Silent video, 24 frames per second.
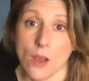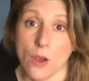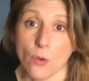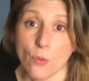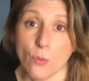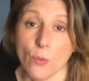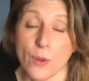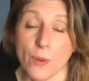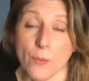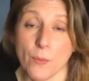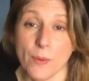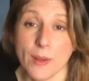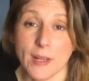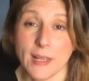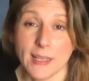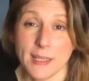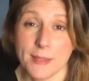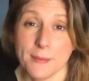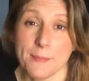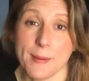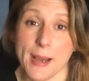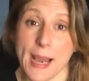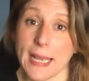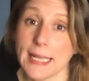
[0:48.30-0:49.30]
We will
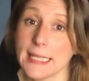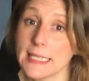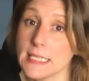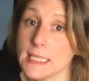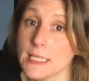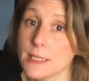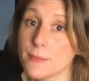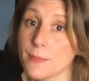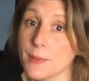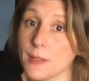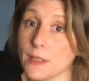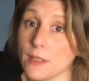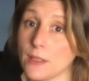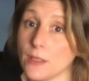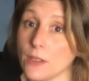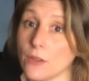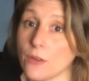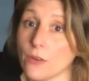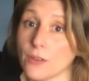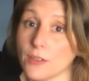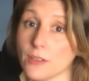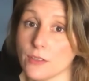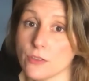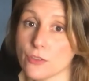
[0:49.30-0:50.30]
divide this
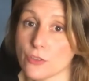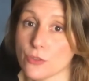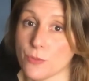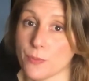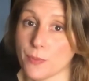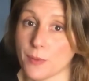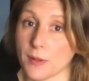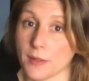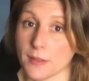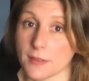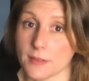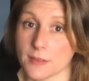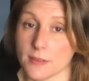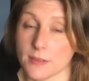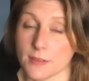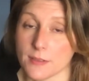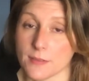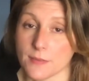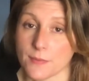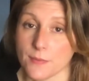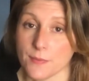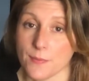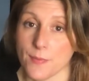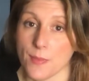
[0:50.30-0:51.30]
video in two
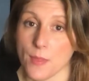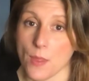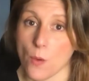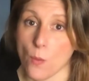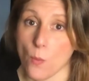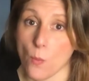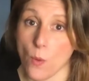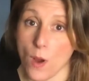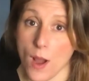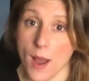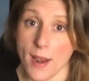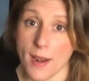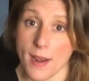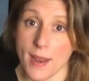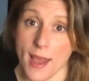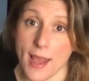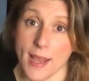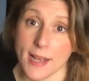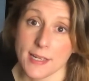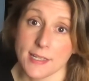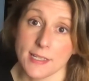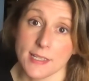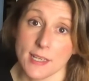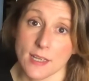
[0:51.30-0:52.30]
parts. 1.
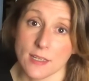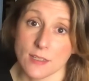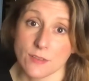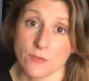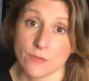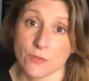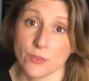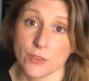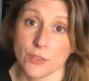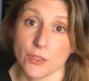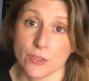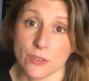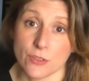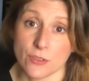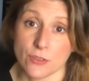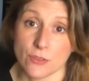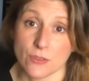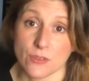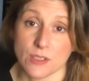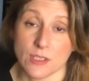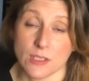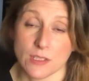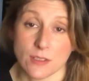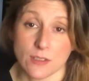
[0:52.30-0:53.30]
Ideas for your
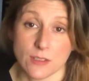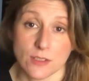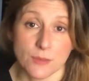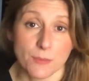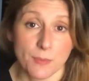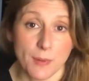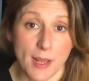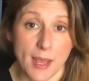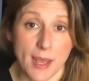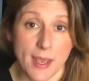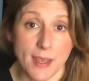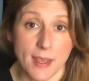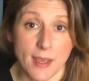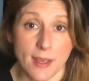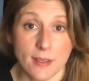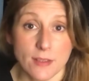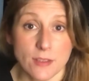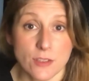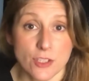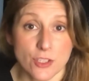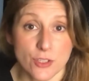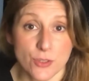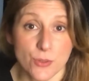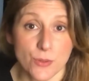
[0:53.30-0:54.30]
students to play,
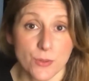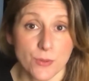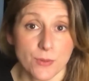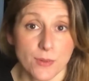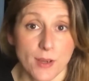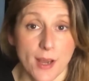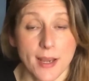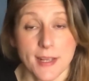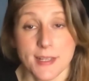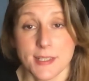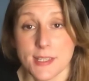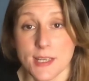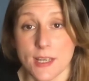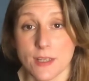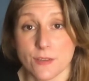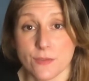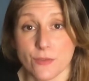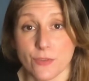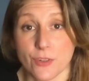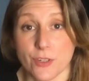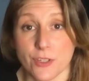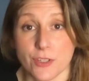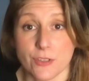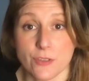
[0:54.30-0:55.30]
and 2. Ideas
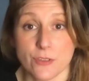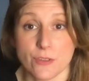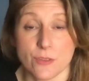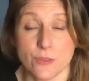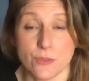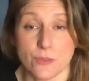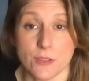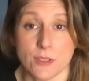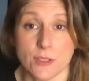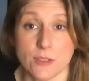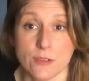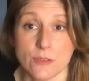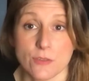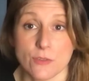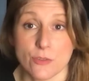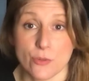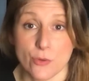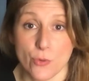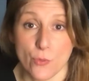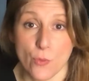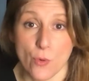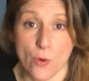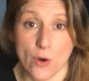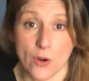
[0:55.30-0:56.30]
for your students to
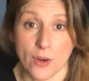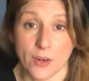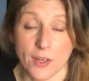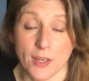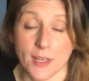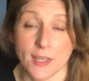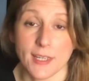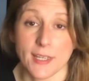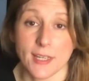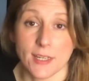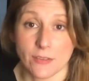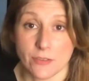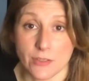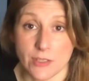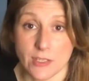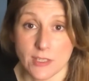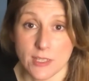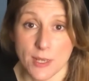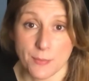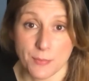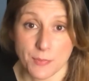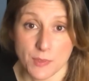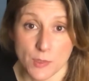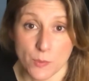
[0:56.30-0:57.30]
work in a
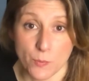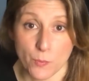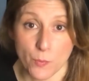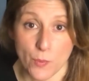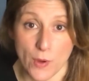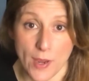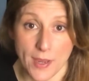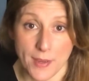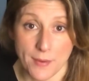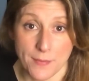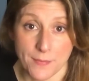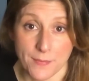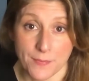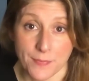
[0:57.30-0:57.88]
receptive way.